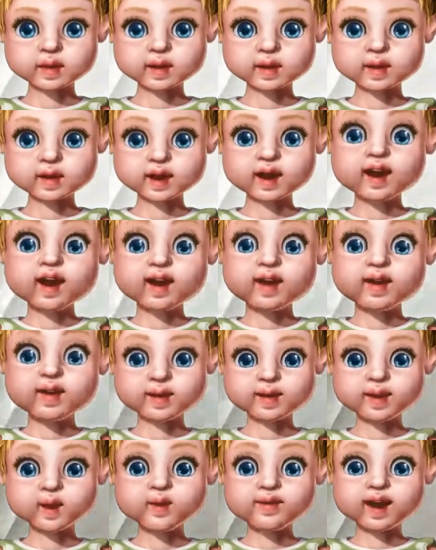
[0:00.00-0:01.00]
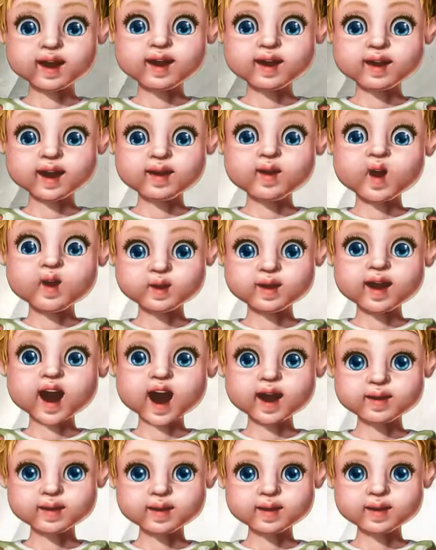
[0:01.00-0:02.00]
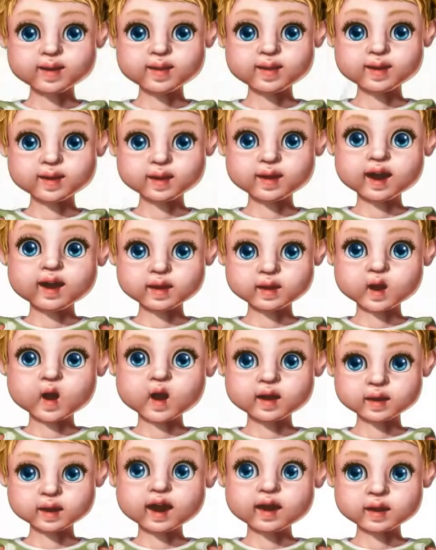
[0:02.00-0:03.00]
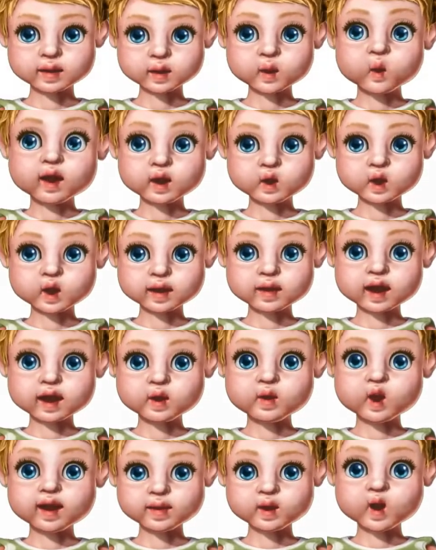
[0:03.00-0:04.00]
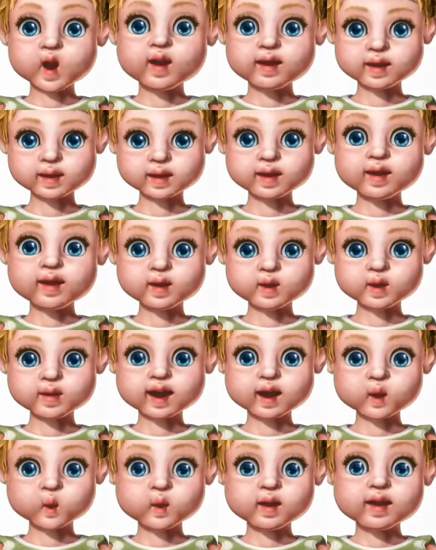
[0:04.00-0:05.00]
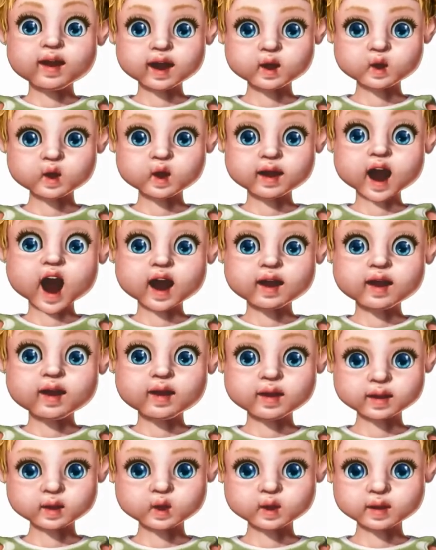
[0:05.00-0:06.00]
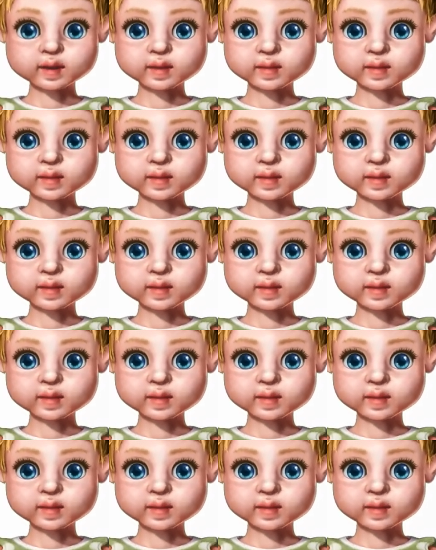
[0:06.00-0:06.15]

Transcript: Turn it to the visible parts, take your tape measure and your chalk, from here you measure 1 inch.